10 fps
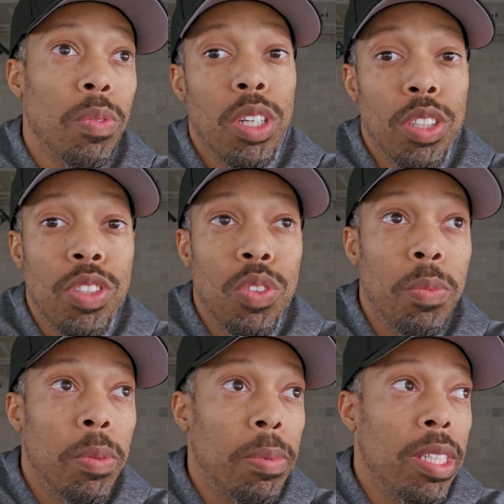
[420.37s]

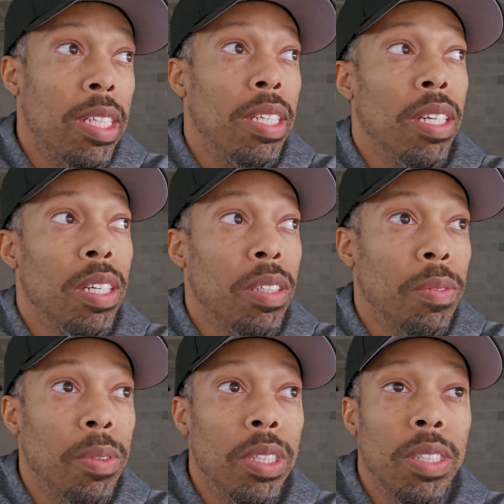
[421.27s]
assumably
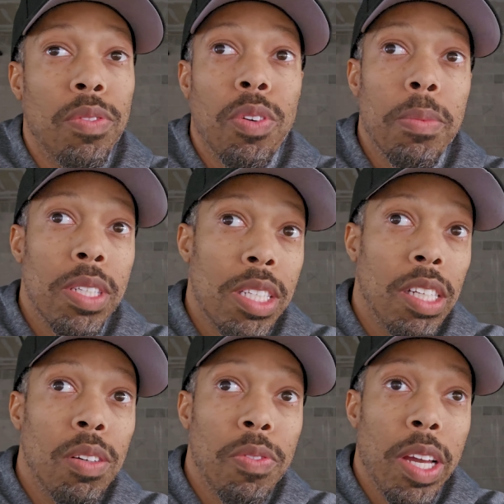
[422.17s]
would from the
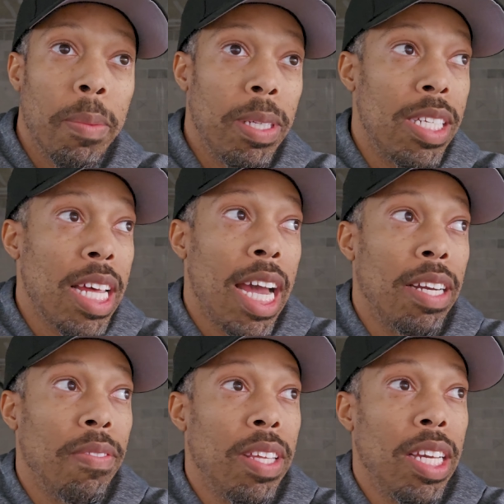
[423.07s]
single family side
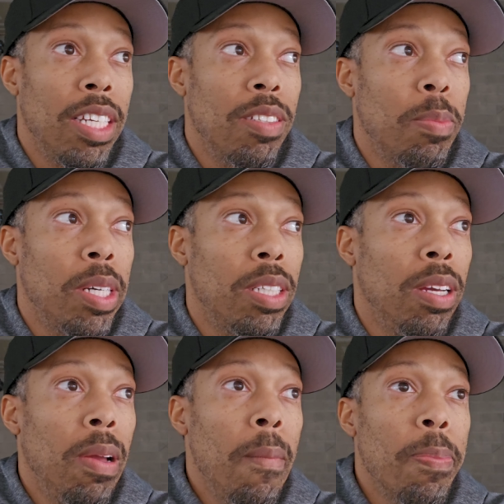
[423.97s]
of things. But
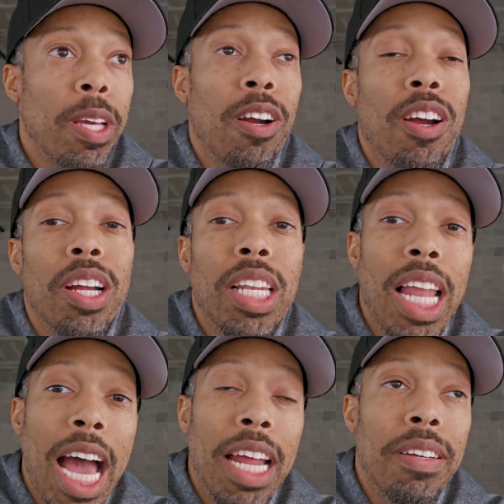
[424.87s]
there are a
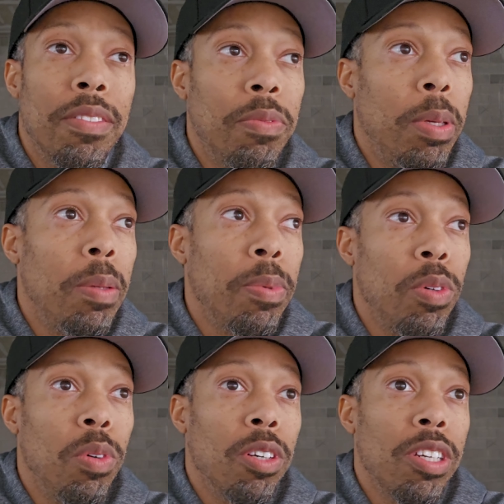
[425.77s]
lot of people
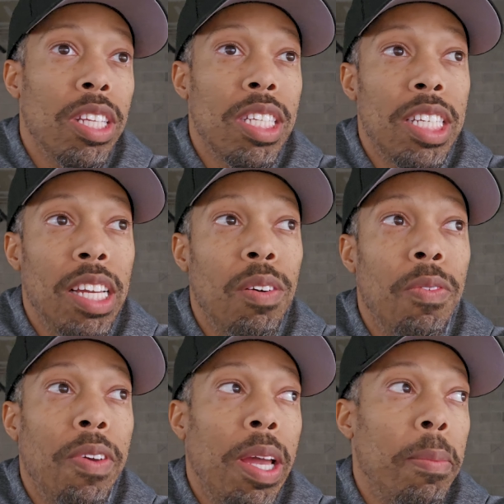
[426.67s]
who are in the single
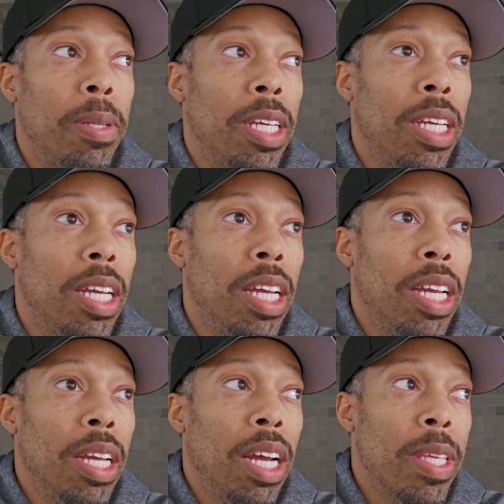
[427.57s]
family
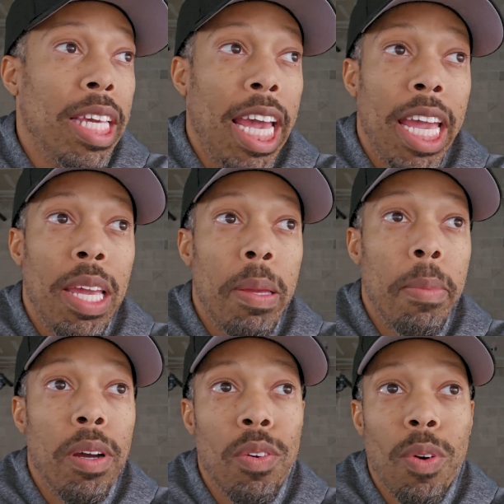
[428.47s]

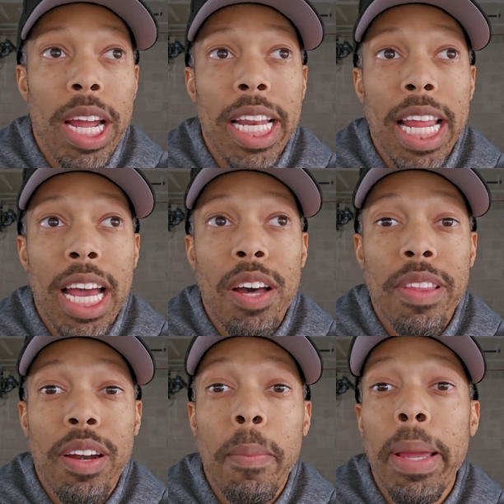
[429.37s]
game right now
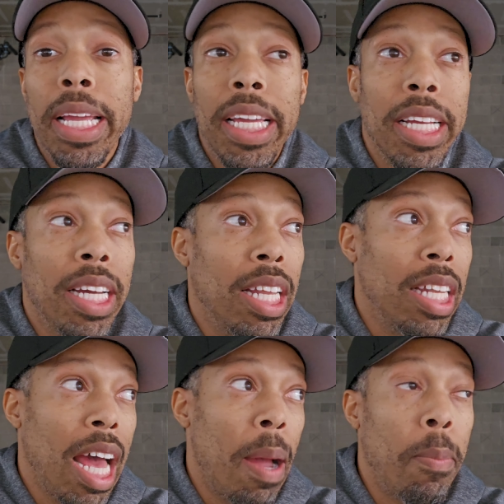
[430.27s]
that are making a
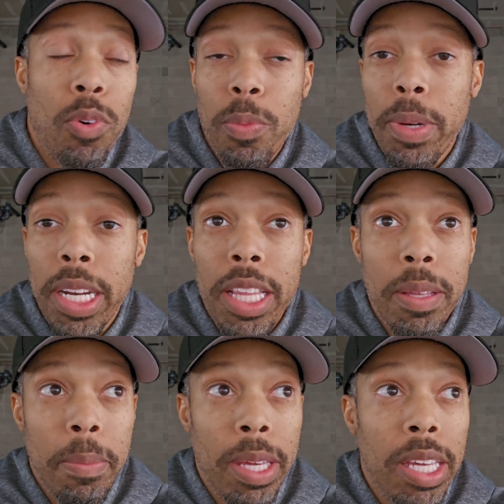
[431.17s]
lot more money
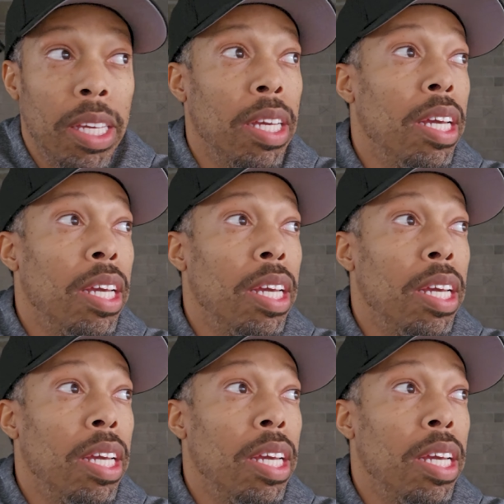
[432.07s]
than me,